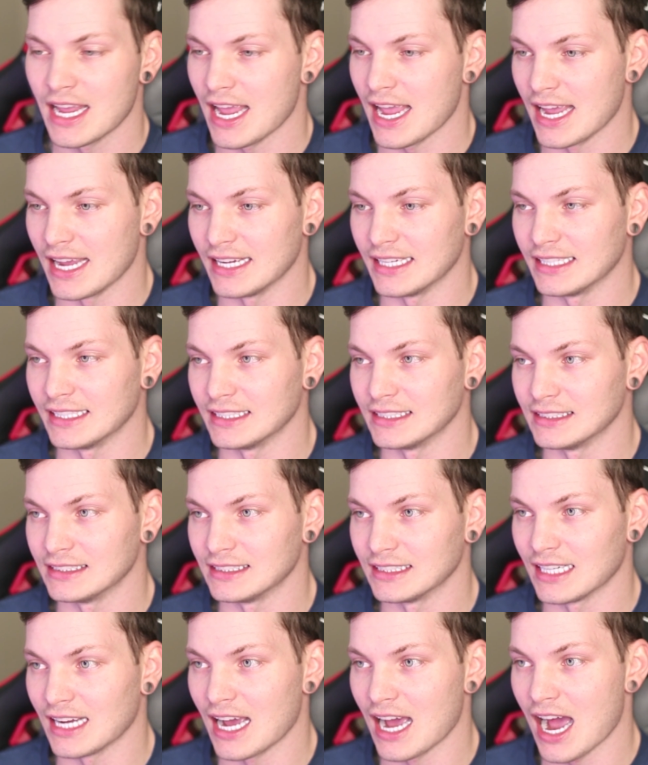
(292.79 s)

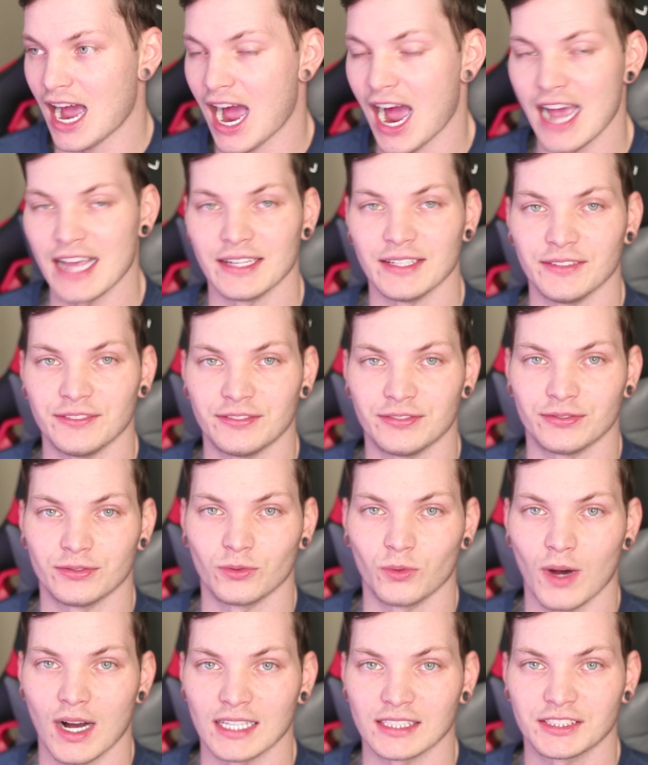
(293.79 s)
And I
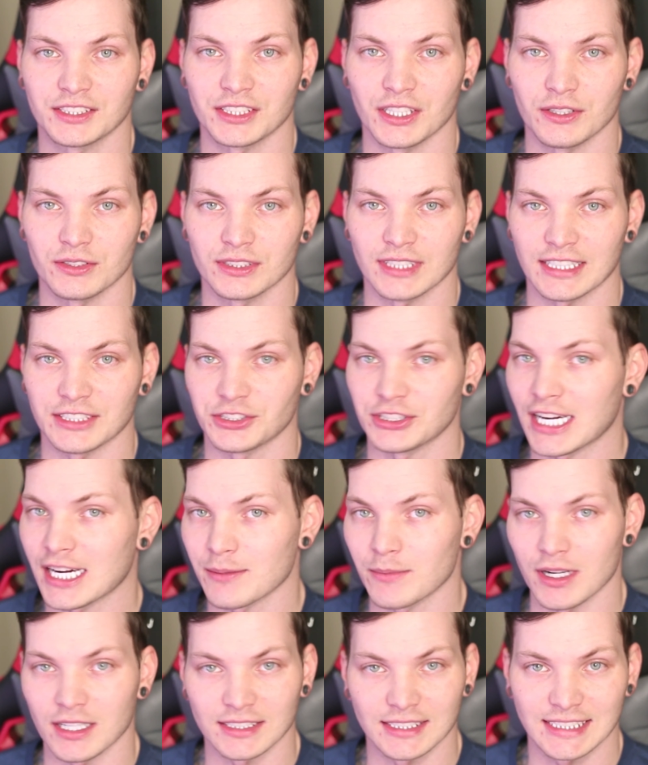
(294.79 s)
watched shows like Dragon
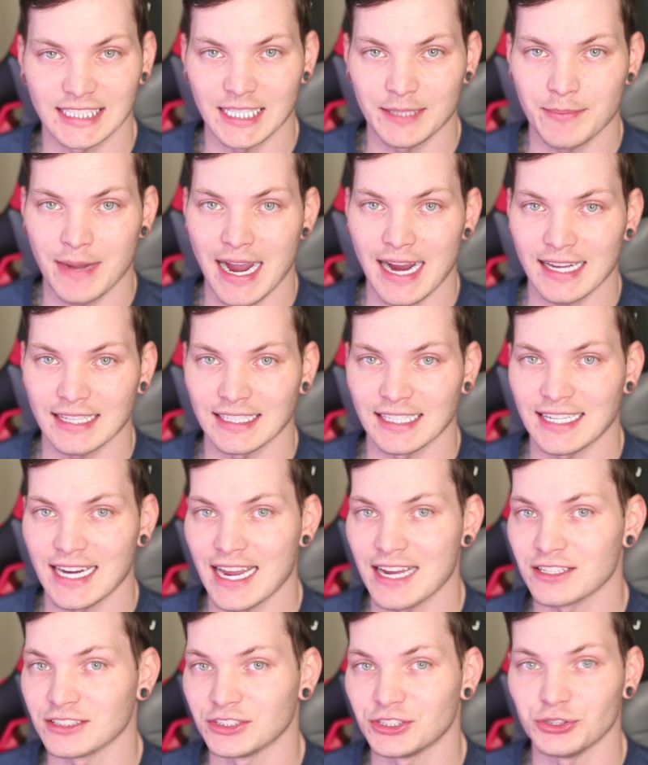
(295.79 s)
Ball Z back in the
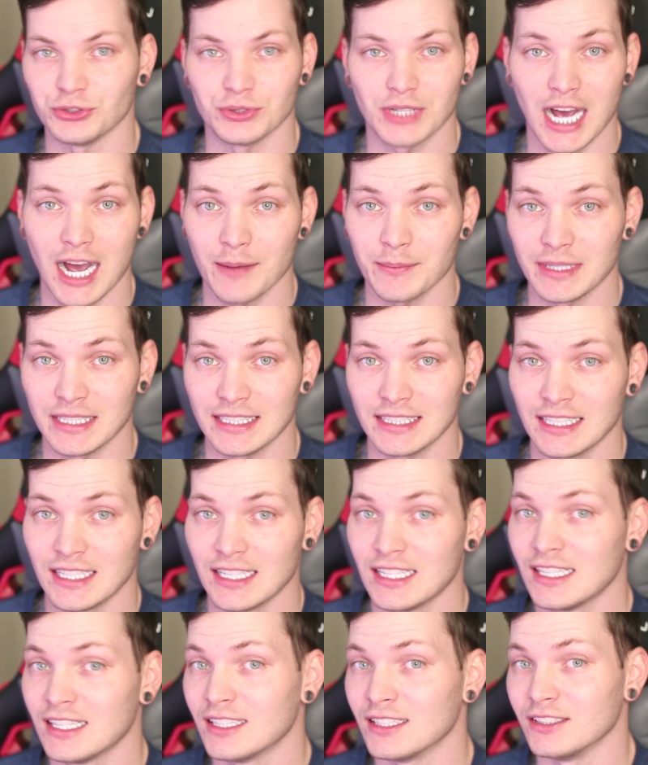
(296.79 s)
day on Toonami,
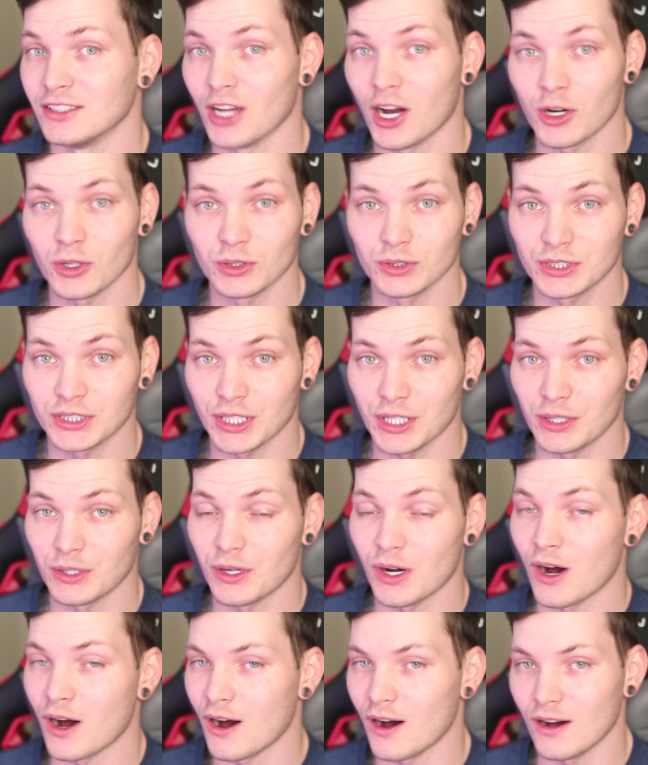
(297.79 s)
Naruto,
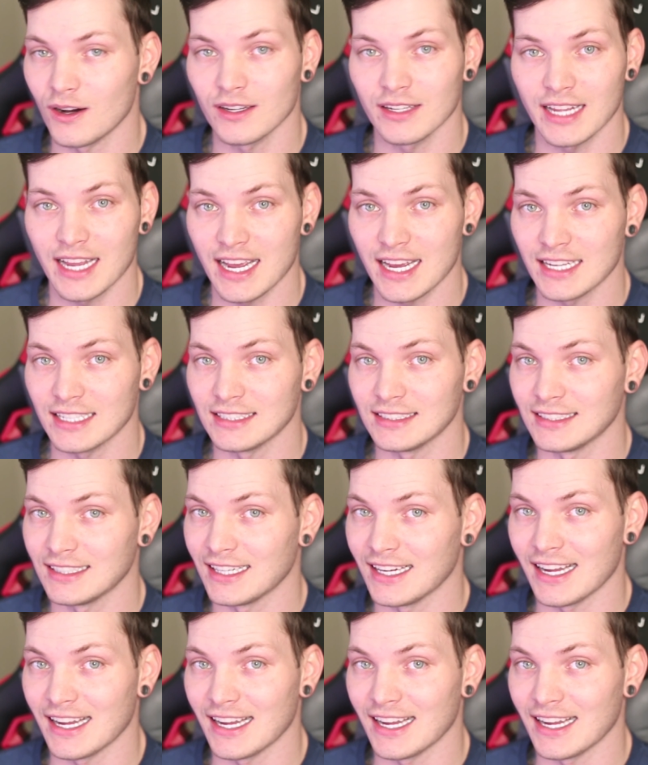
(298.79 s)
all that.